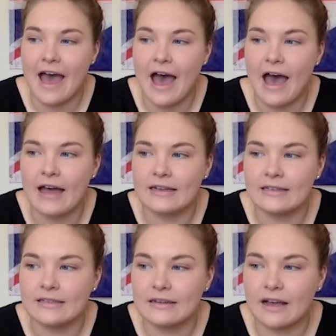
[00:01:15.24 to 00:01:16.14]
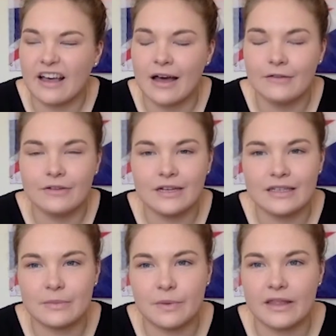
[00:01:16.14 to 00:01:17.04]
And I kind of
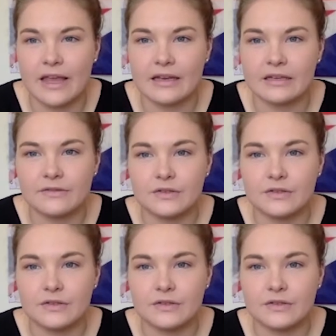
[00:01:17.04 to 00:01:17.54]
realised that by the end of